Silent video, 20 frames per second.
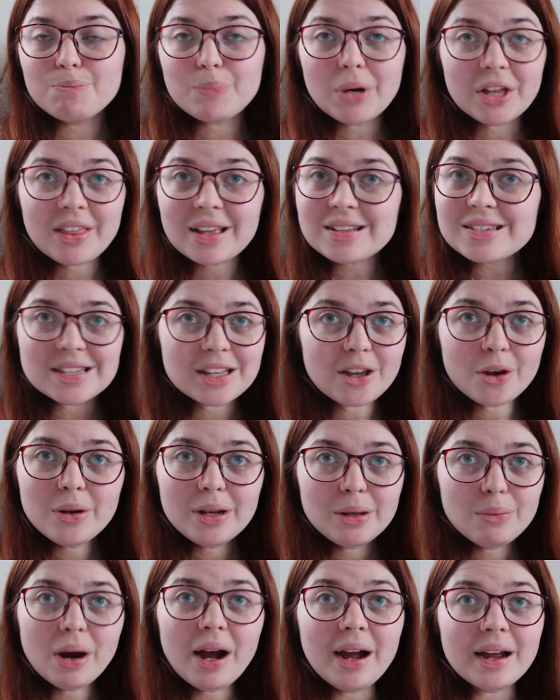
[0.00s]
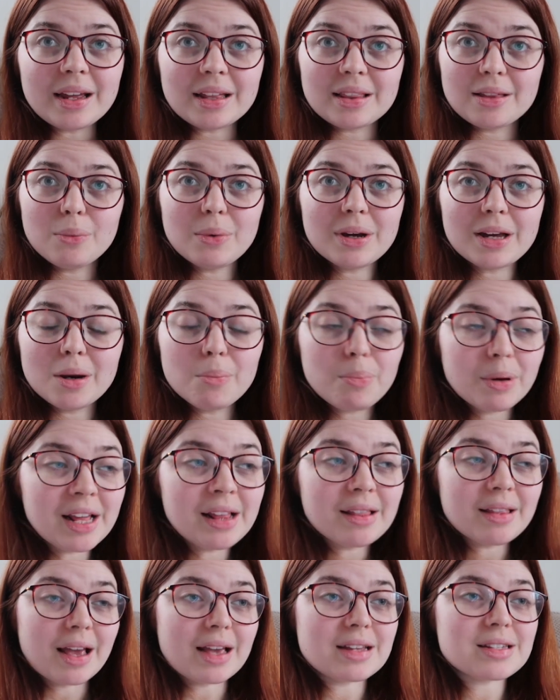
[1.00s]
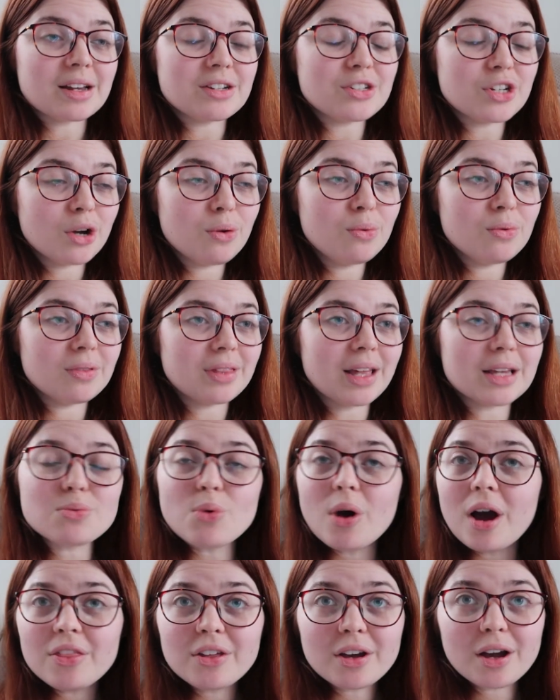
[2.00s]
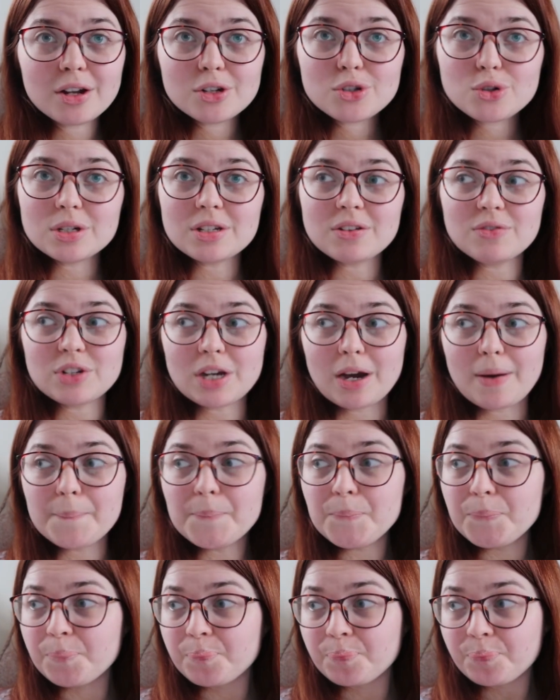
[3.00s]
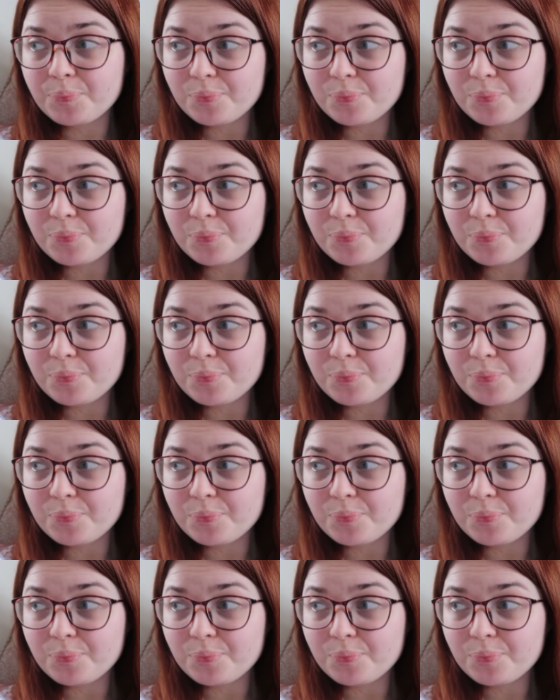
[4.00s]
but that's the only way that we're going to beat this. That's what other countries have done.